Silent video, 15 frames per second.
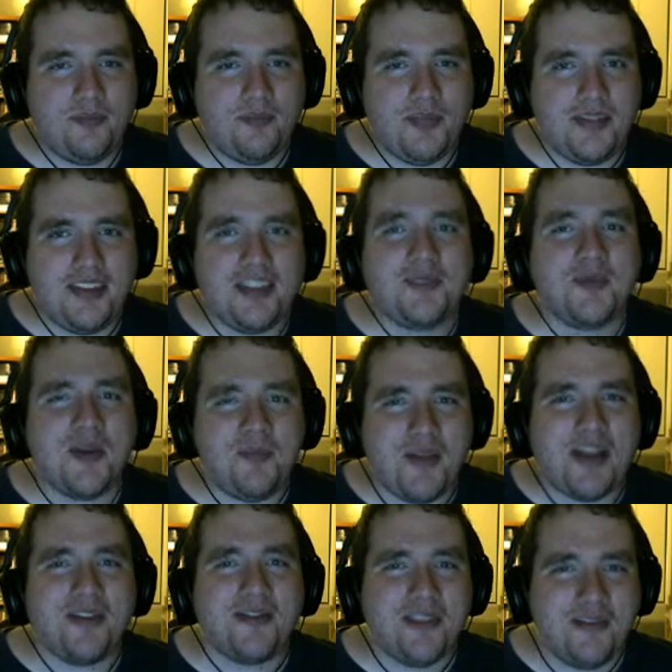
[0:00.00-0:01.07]
But this went
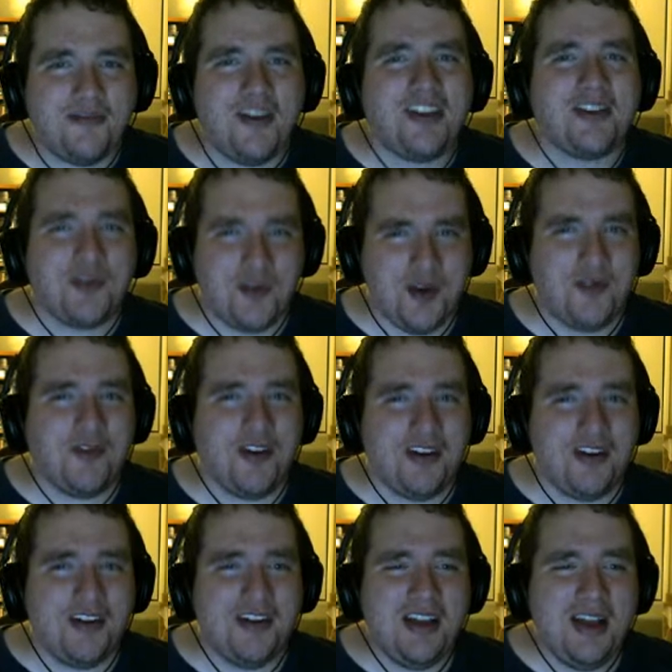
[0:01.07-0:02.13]
better than Victory Run.
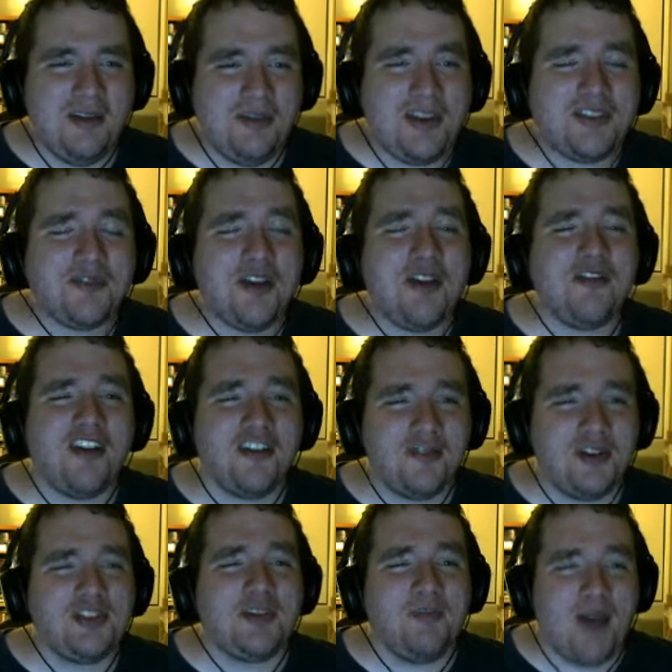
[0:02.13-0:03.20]
Victory Run
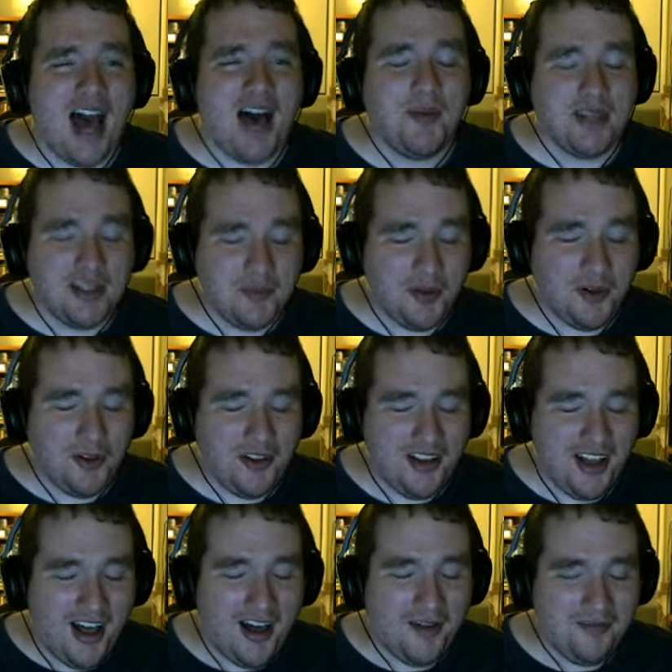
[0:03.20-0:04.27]
was abominable.
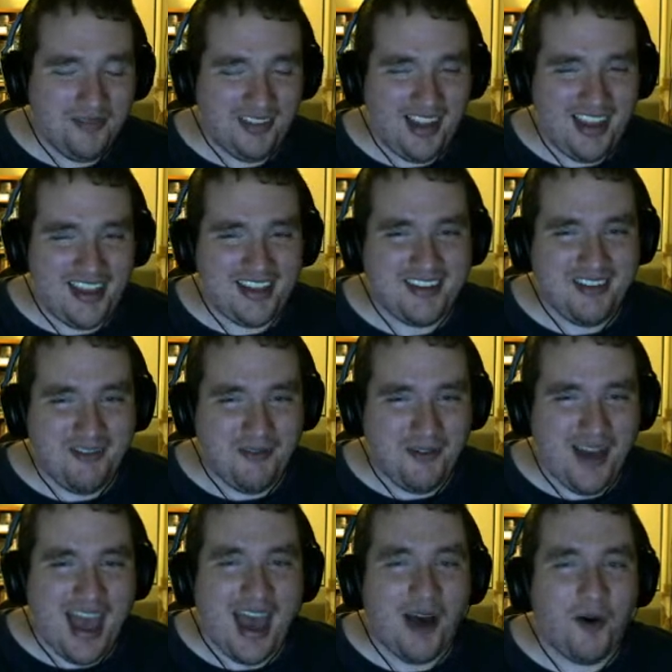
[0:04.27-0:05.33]
Like,
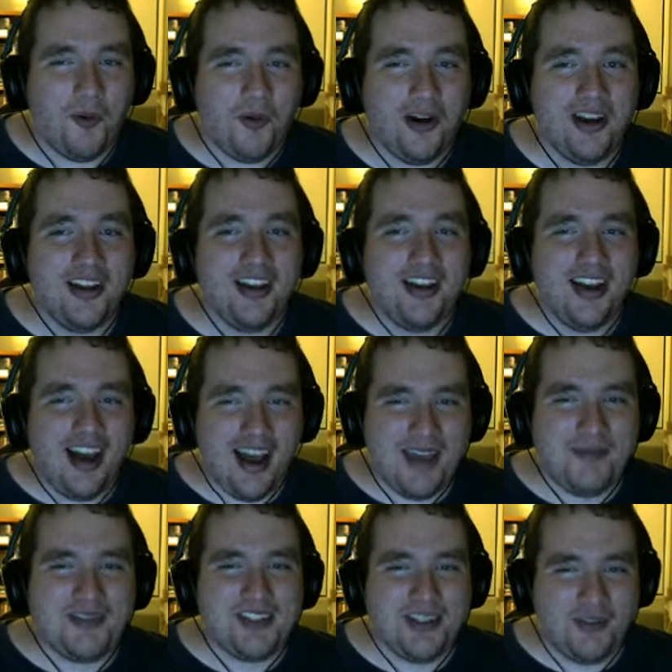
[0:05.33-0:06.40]
wow. I
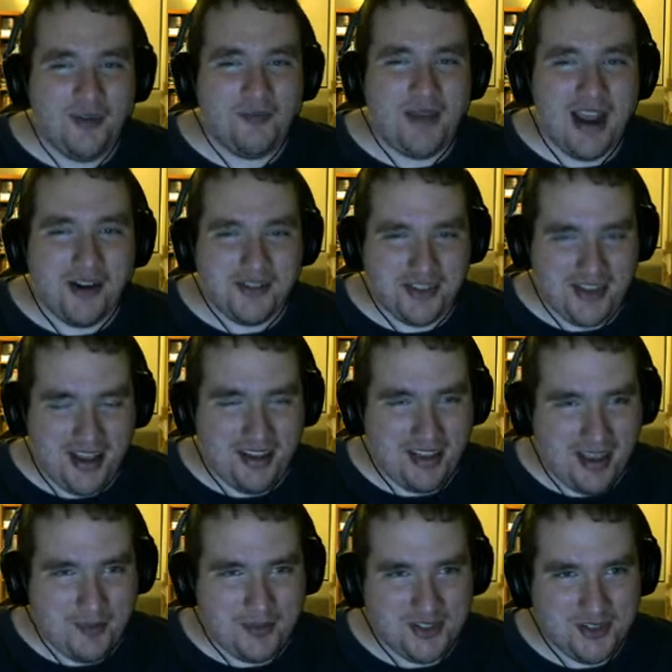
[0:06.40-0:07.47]
am so embarrassed at how the
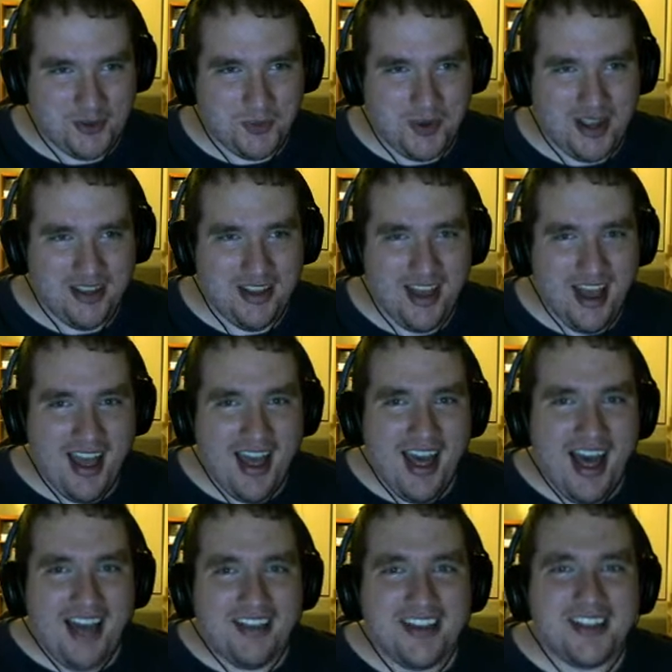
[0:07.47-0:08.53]
episode went.
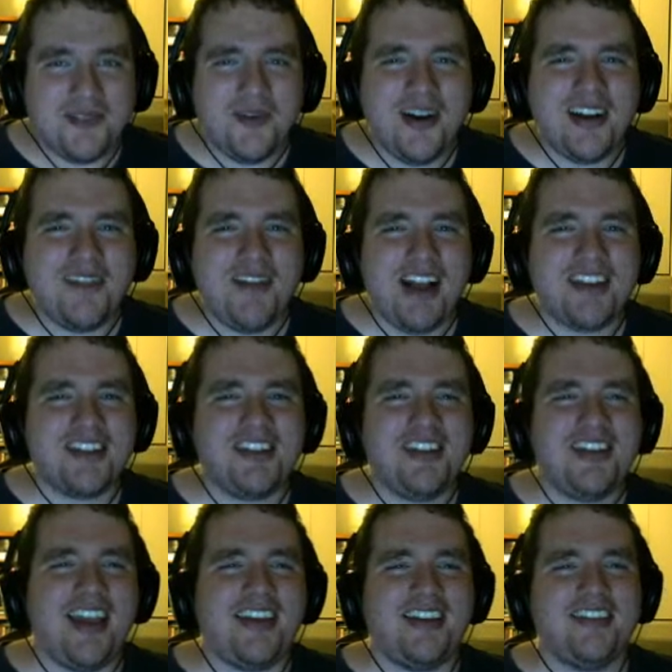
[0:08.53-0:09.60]
This one I'm actually
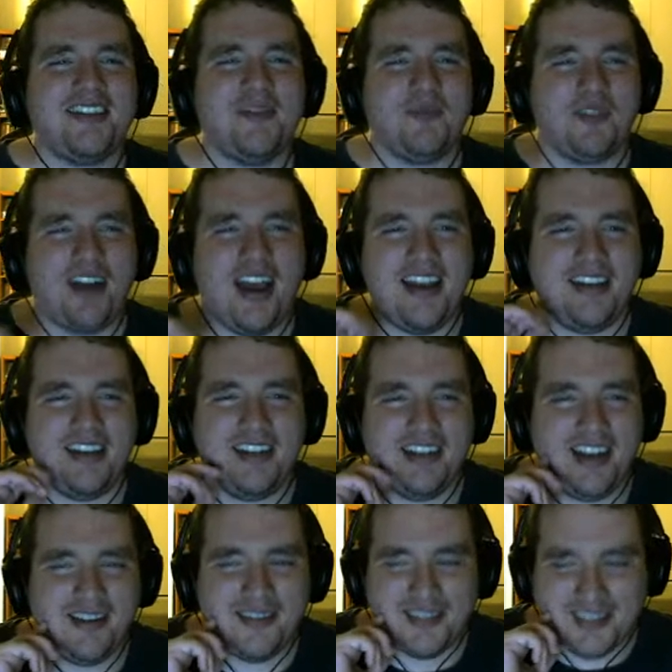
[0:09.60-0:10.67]
taking some pride in.
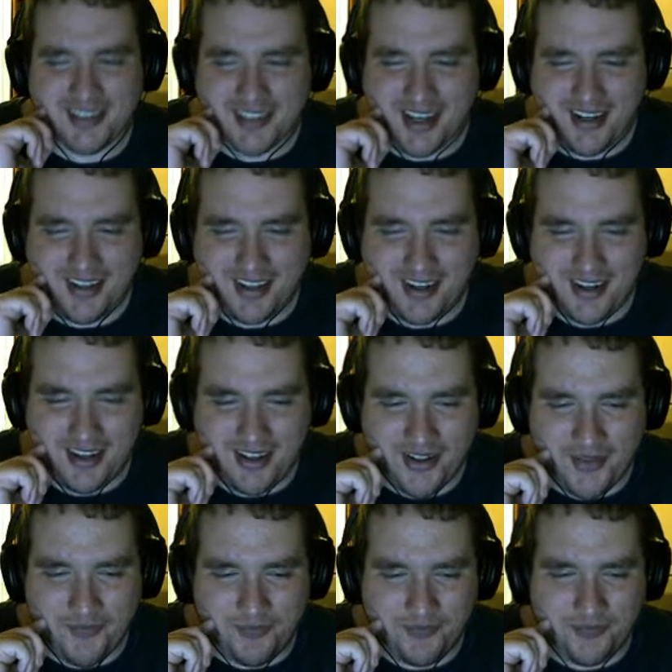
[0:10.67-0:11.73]
I was getting
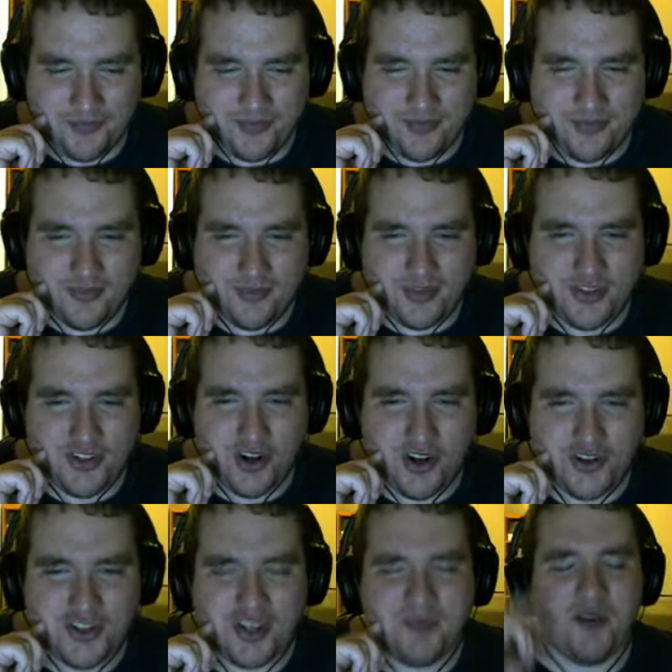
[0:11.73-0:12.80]
kinda
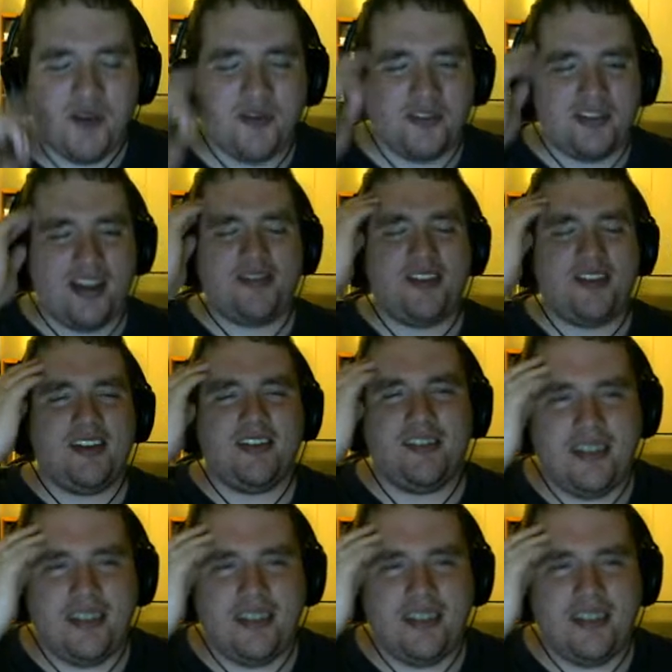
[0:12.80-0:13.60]
charged up over nothing.